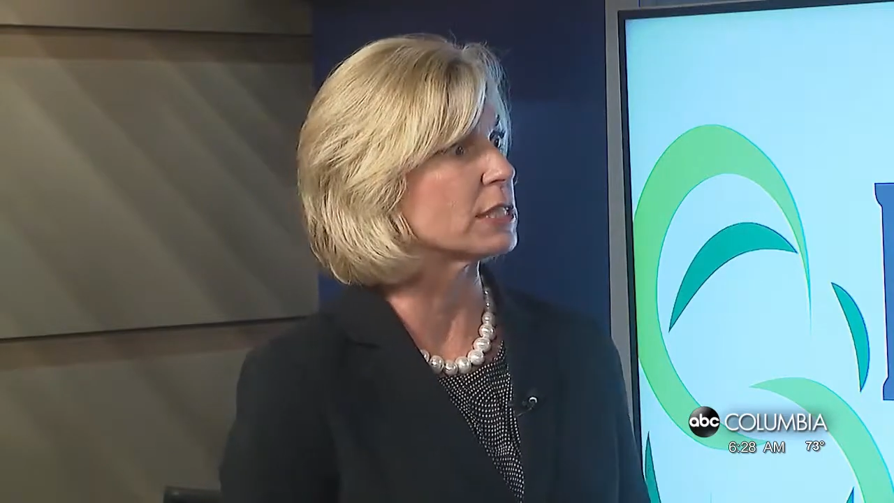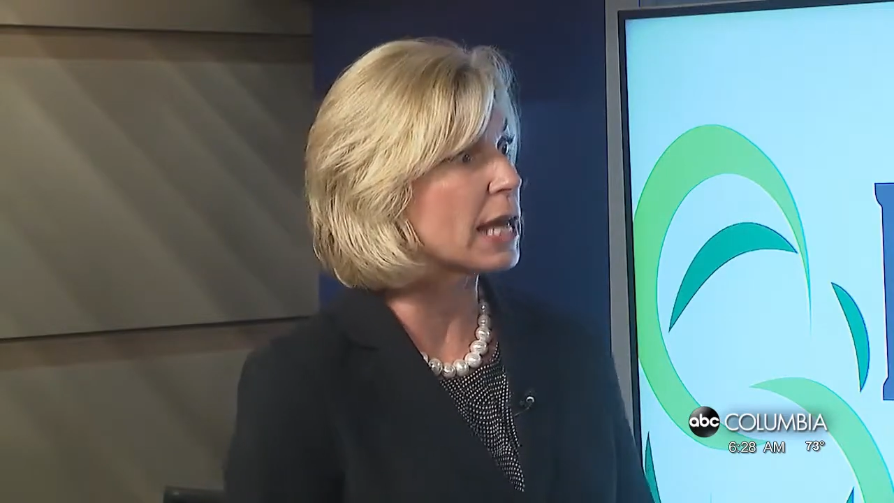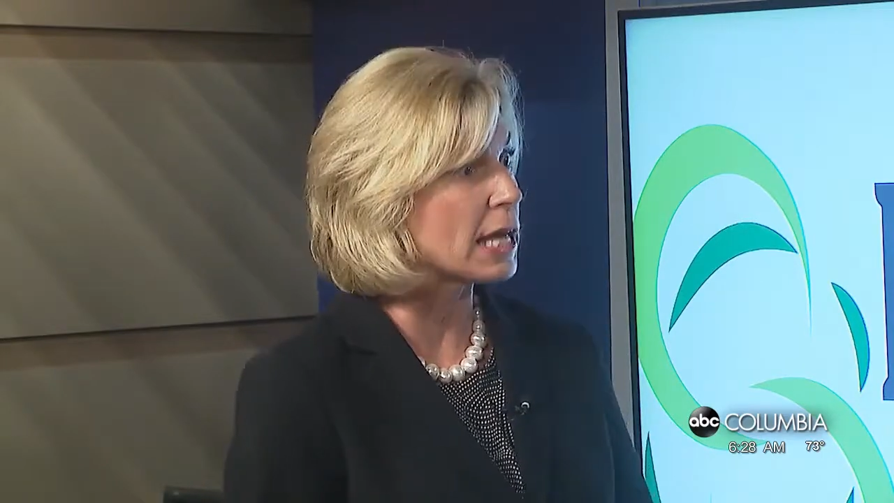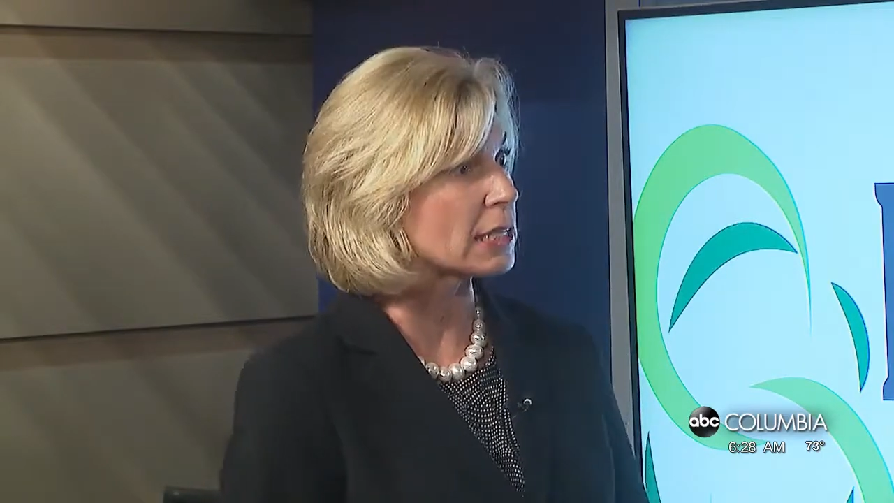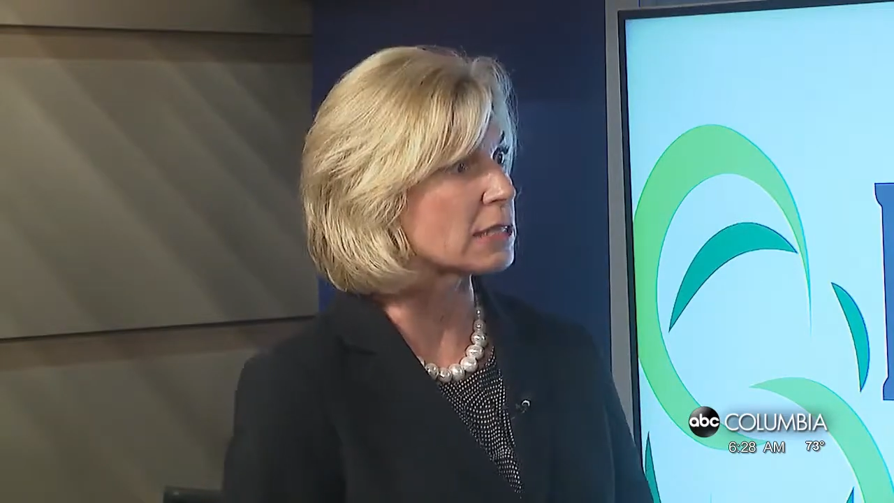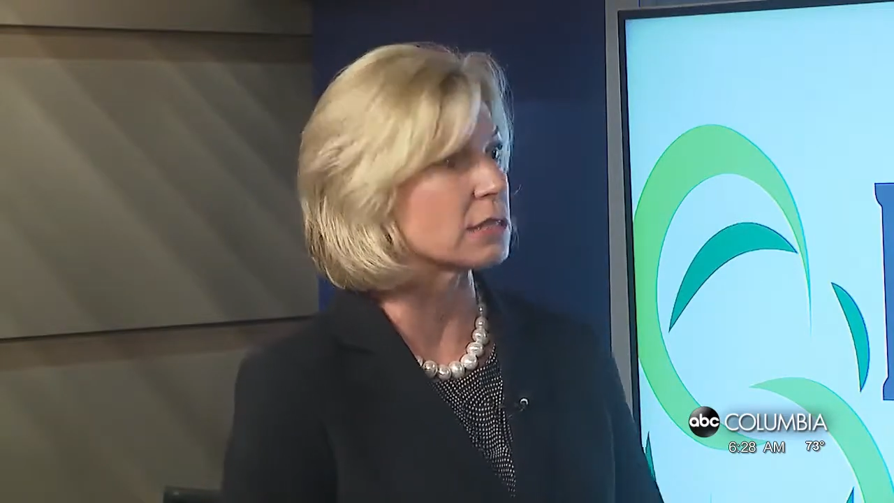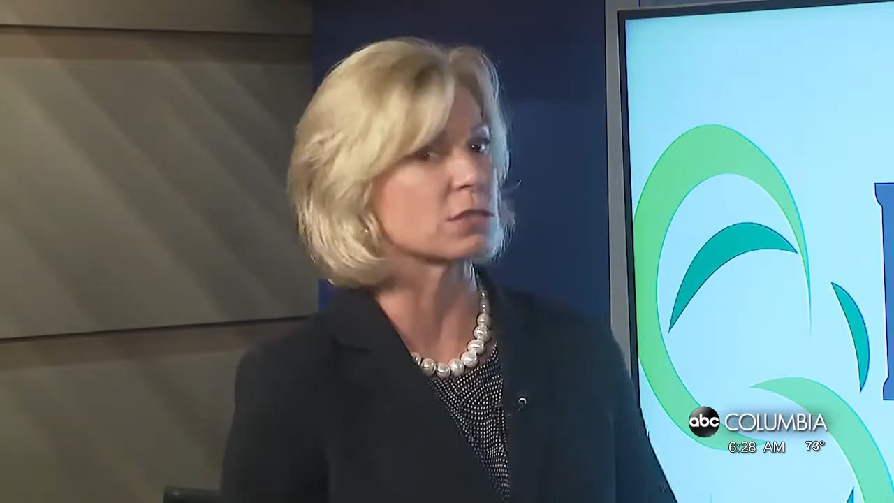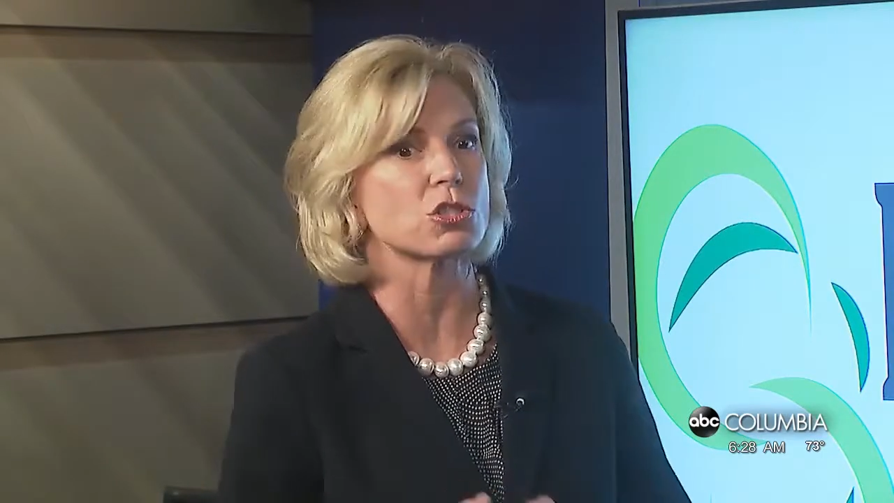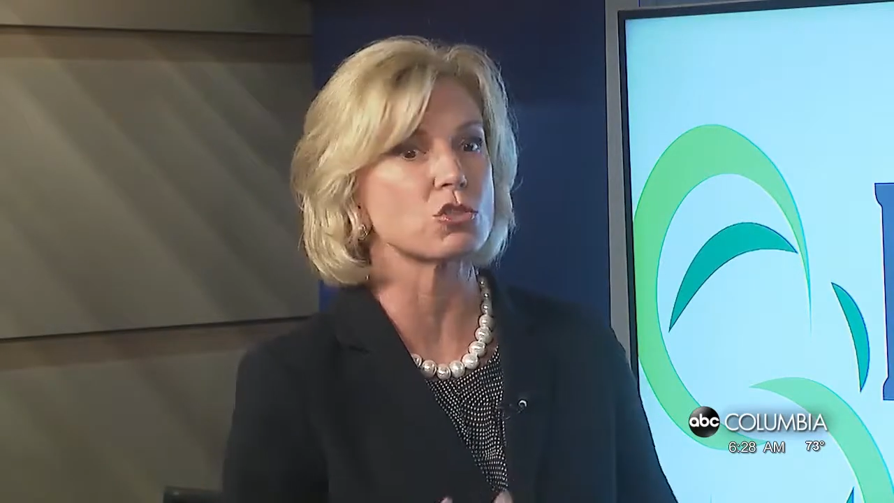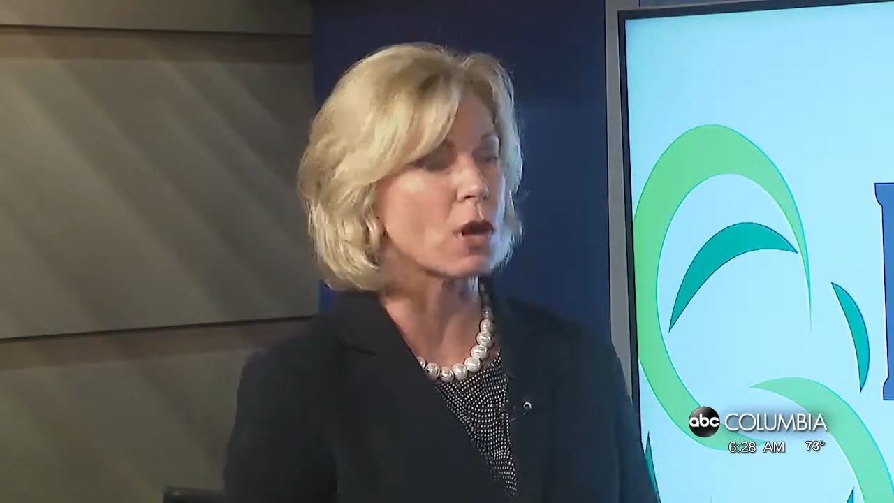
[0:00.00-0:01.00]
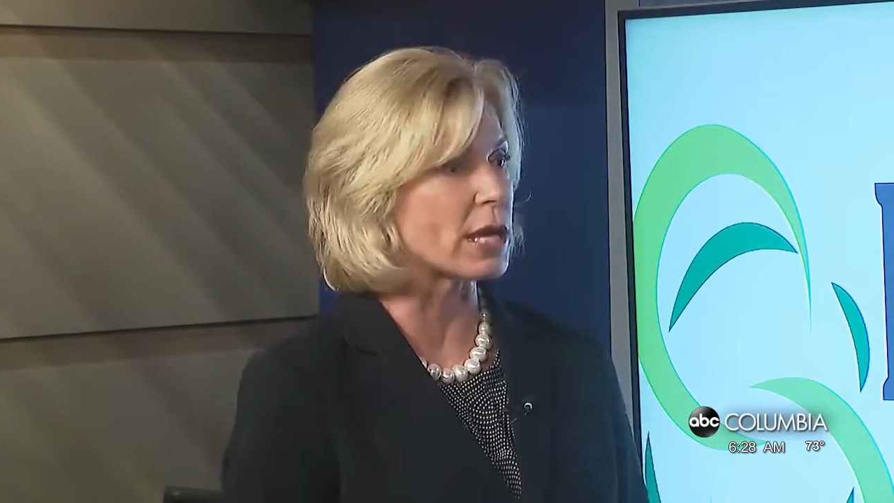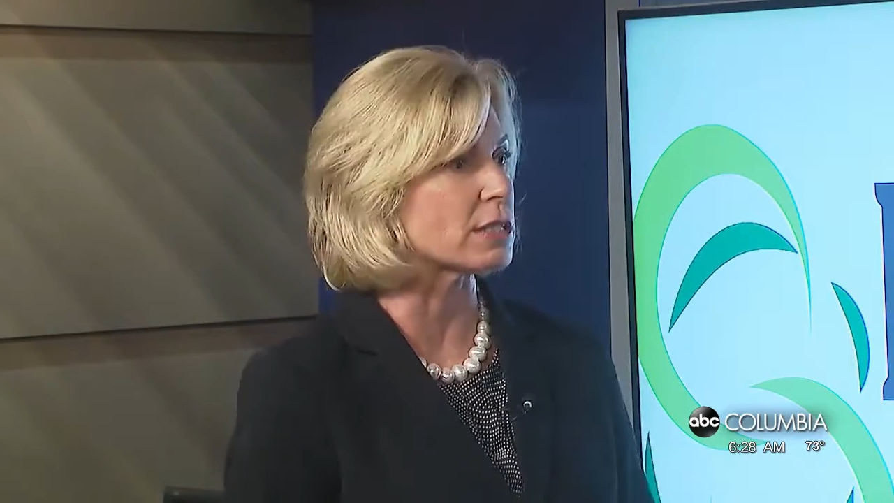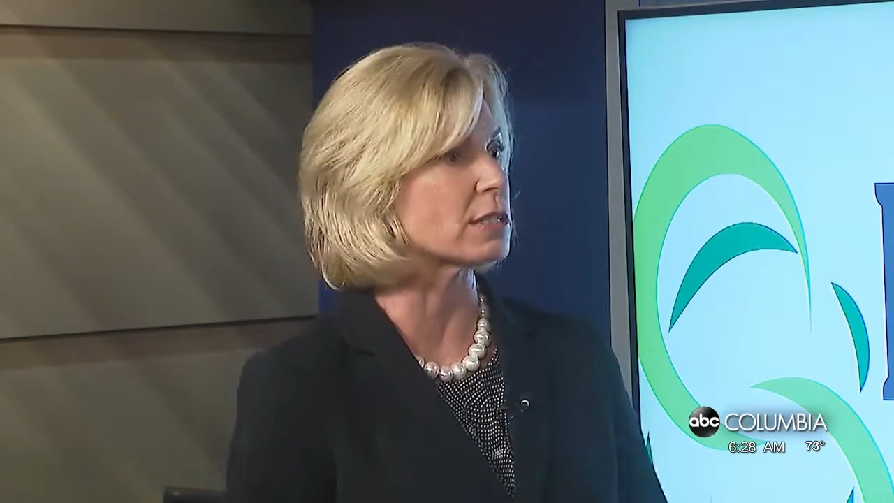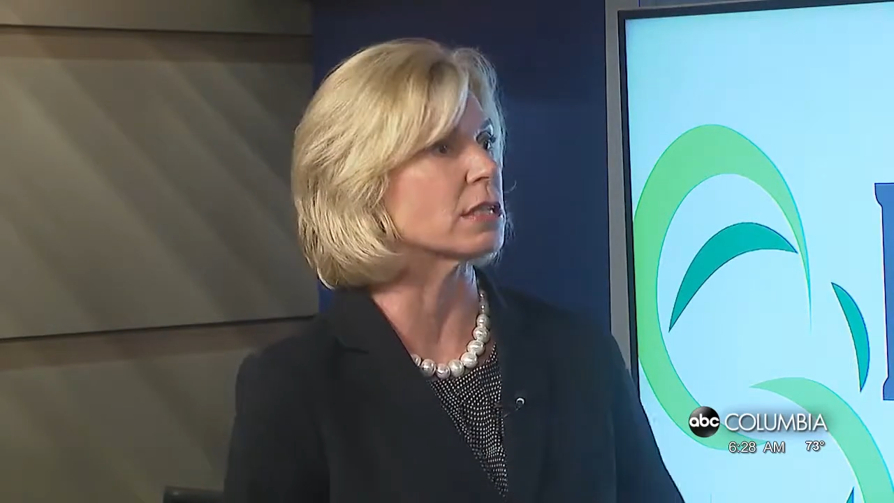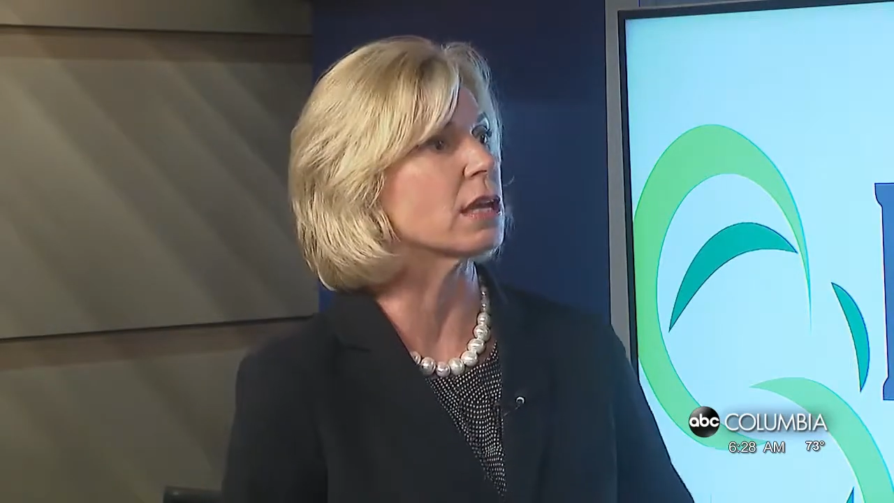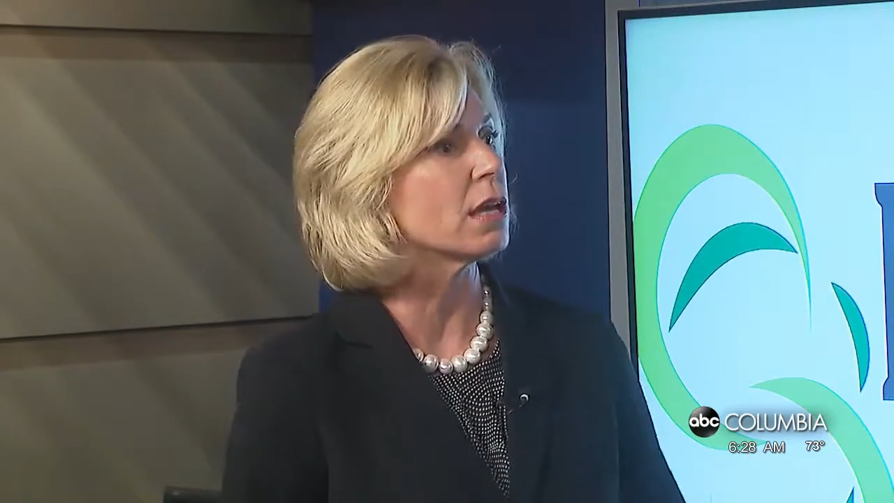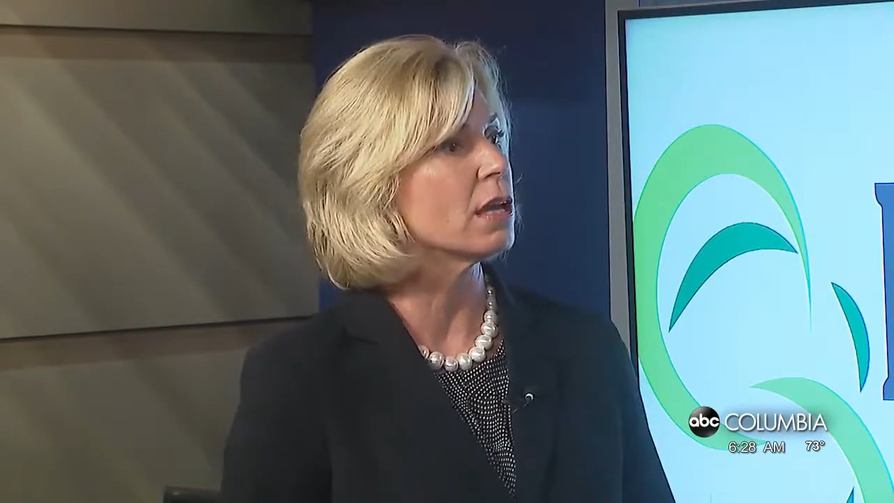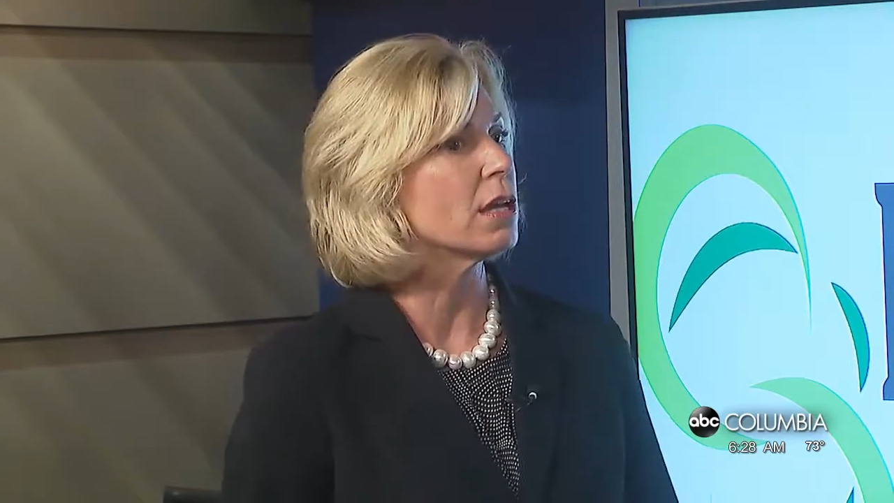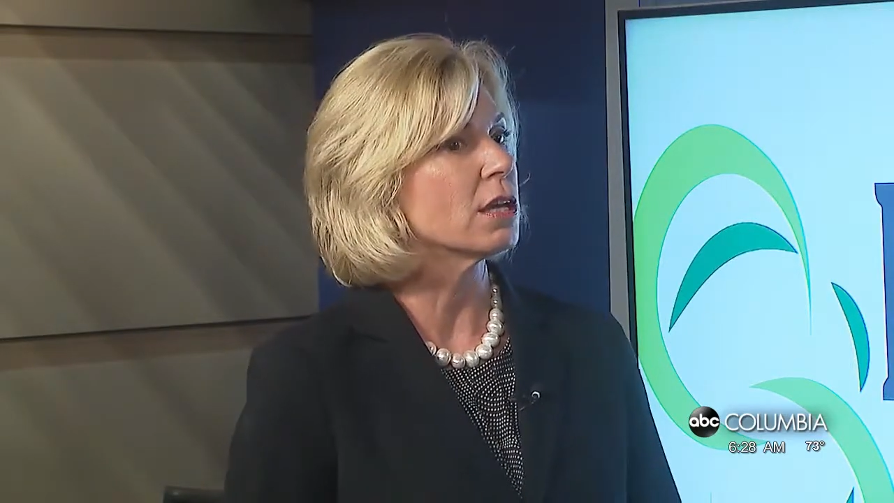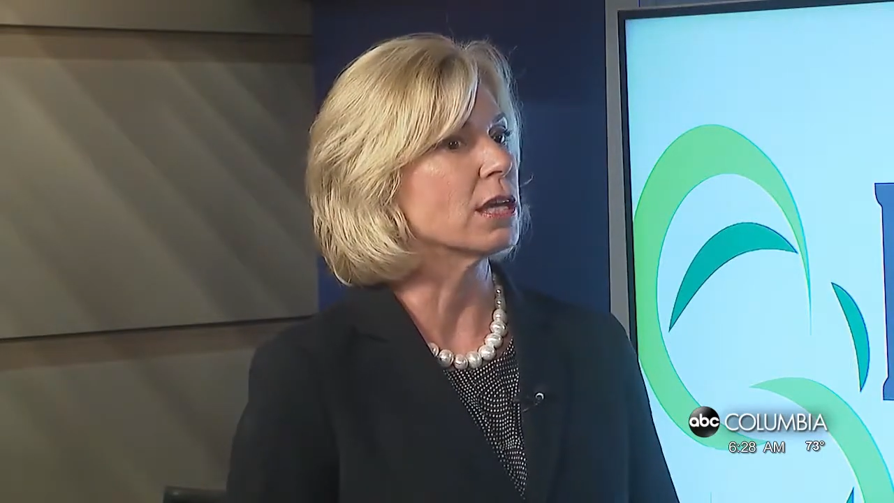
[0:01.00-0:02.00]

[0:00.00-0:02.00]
intense and stressed and right.